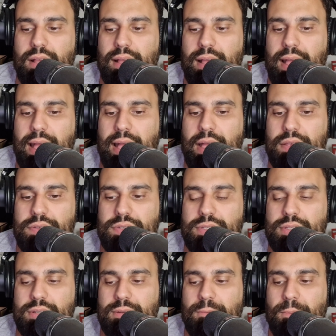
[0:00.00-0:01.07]

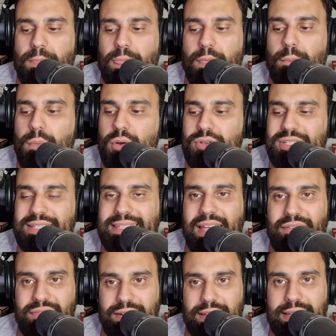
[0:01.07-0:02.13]
has most
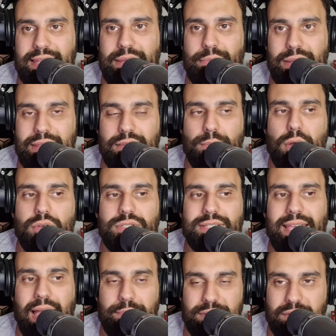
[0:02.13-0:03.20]
definitely been the most
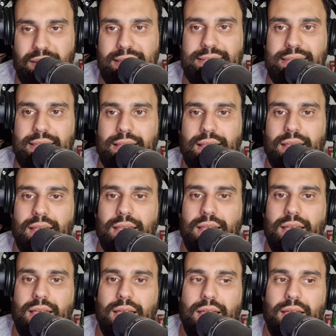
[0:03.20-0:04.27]
captivating
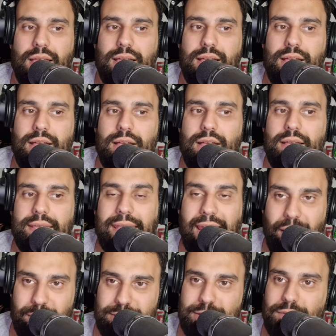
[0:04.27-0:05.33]

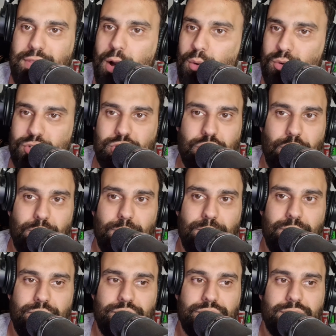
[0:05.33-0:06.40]
character of the whole show.
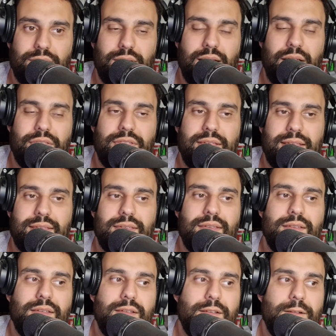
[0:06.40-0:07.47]
I think,
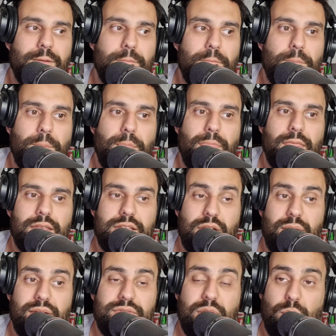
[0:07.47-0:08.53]

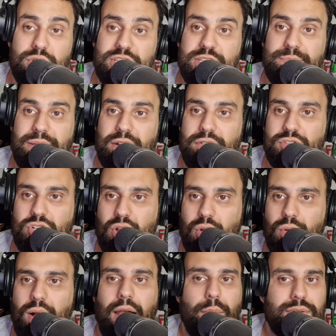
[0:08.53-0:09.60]
if there was a spin-off
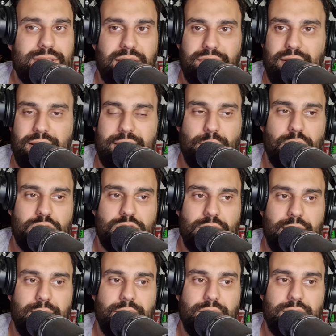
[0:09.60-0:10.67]
show, I would definitely watch
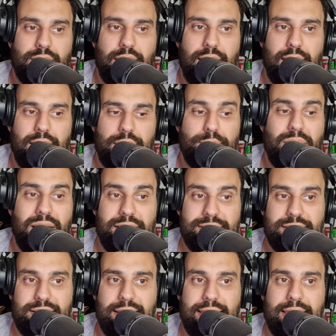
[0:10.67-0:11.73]
it. And
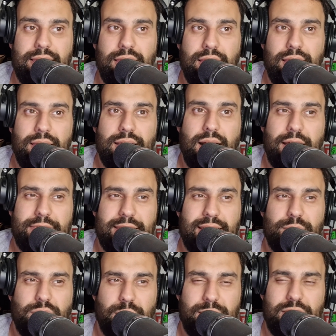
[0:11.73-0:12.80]
personally, I think
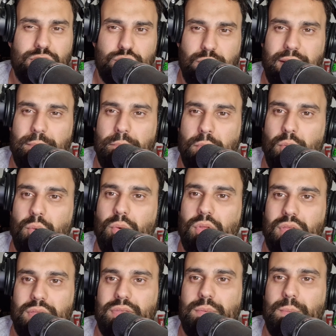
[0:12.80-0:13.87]
I'd probably enjoy it more
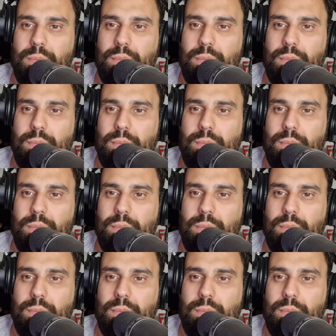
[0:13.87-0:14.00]
than